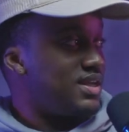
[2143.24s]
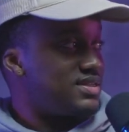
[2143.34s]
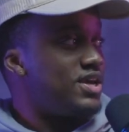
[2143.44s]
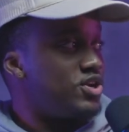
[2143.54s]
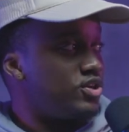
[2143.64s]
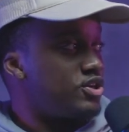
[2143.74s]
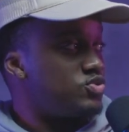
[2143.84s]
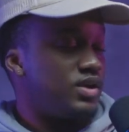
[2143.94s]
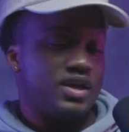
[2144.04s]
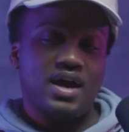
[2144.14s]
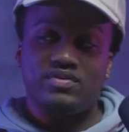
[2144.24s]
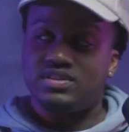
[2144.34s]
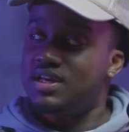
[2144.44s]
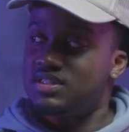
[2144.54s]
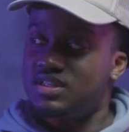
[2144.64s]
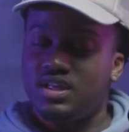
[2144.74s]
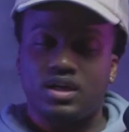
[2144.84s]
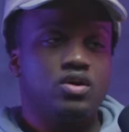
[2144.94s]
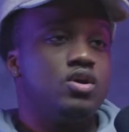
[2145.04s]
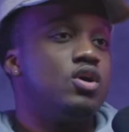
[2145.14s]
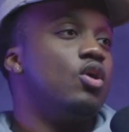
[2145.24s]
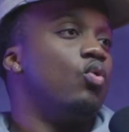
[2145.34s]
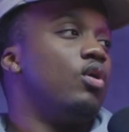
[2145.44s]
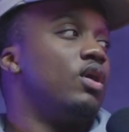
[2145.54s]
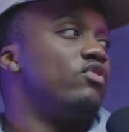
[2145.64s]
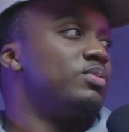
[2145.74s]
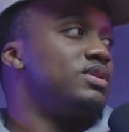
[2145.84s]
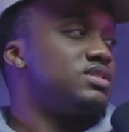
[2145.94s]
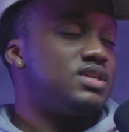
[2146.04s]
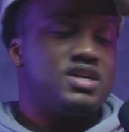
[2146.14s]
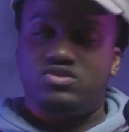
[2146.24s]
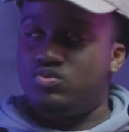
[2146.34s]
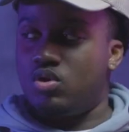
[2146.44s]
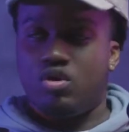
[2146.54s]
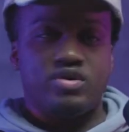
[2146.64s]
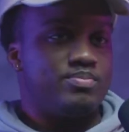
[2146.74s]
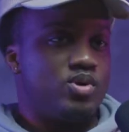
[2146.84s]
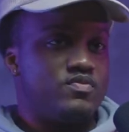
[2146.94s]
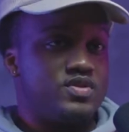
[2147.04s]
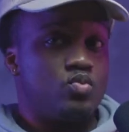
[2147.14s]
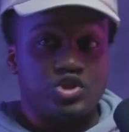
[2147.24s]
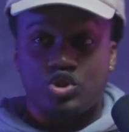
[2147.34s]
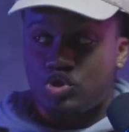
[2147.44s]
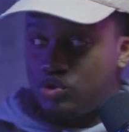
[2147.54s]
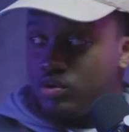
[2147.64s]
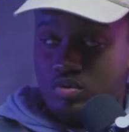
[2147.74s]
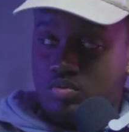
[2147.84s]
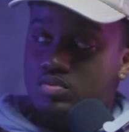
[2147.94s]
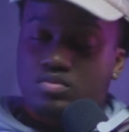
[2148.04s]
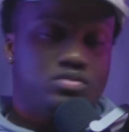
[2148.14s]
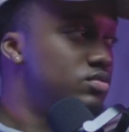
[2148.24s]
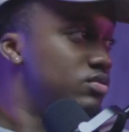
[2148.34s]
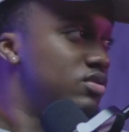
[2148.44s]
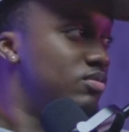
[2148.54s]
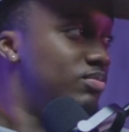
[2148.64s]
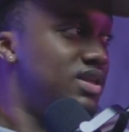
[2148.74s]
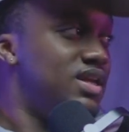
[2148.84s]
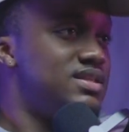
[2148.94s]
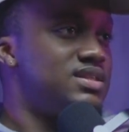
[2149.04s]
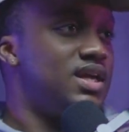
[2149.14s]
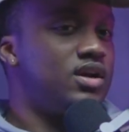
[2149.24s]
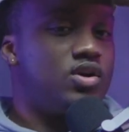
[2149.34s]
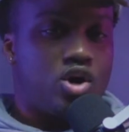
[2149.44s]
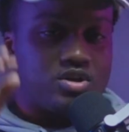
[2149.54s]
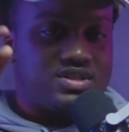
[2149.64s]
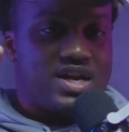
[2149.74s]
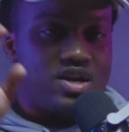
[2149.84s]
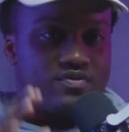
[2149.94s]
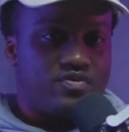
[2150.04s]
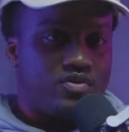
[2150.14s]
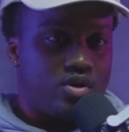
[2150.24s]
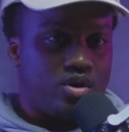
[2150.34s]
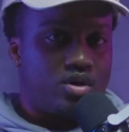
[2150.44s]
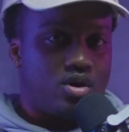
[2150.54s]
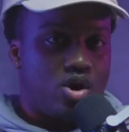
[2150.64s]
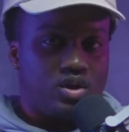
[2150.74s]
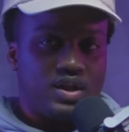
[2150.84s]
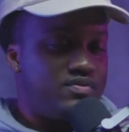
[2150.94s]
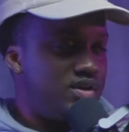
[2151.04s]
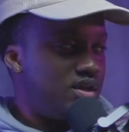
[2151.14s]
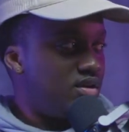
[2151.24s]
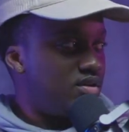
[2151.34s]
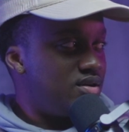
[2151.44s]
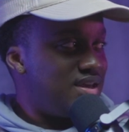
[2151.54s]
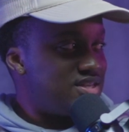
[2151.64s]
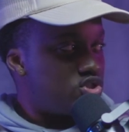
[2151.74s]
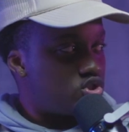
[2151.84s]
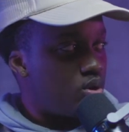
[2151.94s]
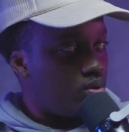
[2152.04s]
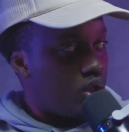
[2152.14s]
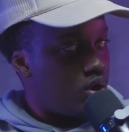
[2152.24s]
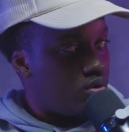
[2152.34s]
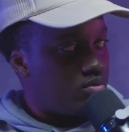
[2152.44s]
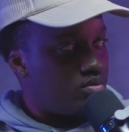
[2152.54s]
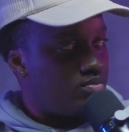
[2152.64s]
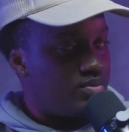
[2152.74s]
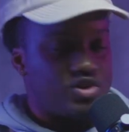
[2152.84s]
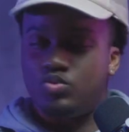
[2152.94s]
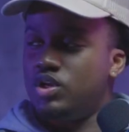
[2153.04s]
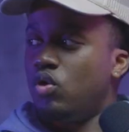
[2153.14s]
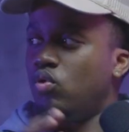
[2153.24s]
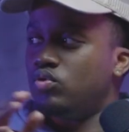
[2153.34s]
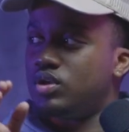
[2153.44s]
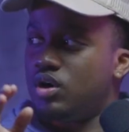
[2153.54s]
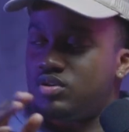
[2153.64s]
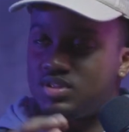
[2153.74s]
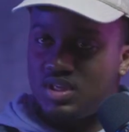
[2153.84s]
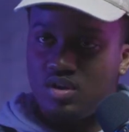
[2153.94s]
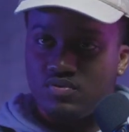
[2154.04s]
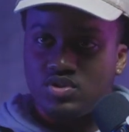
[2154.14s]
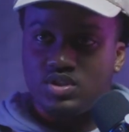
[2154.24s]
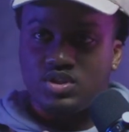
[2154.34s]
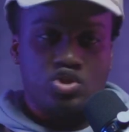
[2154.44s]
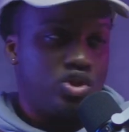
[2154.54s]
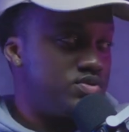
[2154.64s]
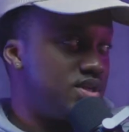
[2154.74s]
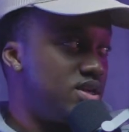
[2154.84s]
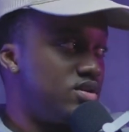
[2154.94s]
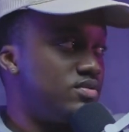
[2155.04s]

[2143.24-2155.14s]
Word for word: to that standard because we have this idea, like, well, everybody sins, we're all imperfect, which is true. But then it's like our standard for our living is so low because we hold ourselves to such a low standard.